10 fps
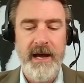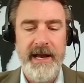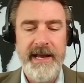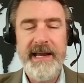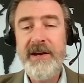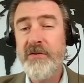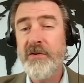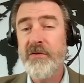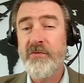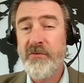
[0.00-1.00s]
Uh,
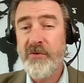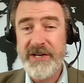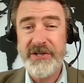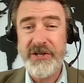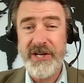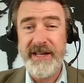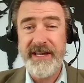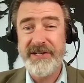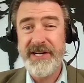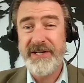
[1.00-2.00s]
in Russia,
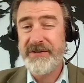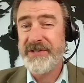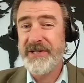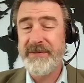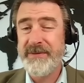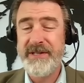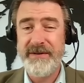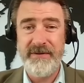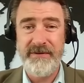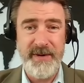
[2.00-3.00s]
the educational system is
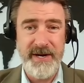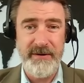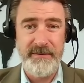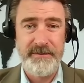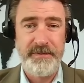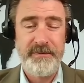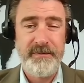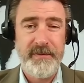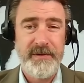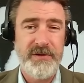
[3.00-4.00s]
different from here.
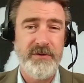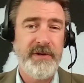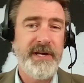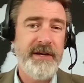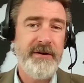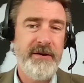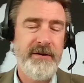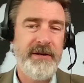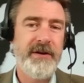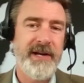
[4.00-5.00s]
So
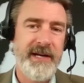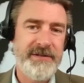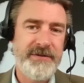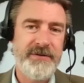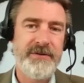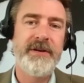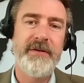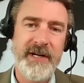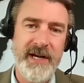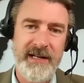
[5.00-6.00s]
here you go to high school, you
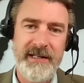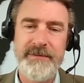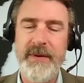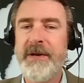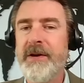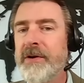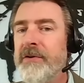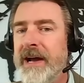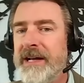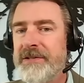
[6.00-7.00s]
go to college, maybe you go to
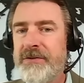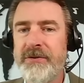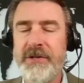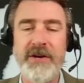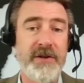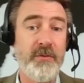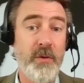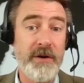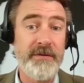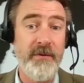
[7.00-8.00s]
grad school, you enter the
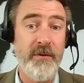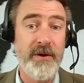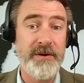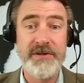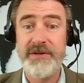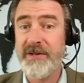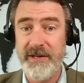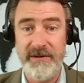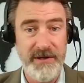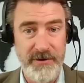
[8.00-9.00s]
workforce,
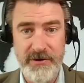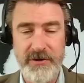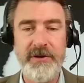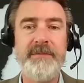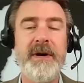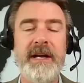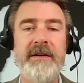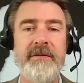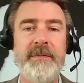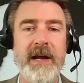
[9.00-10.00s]
and you know, you're earning
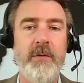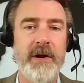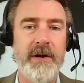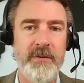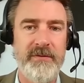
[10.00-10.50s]
money from day one,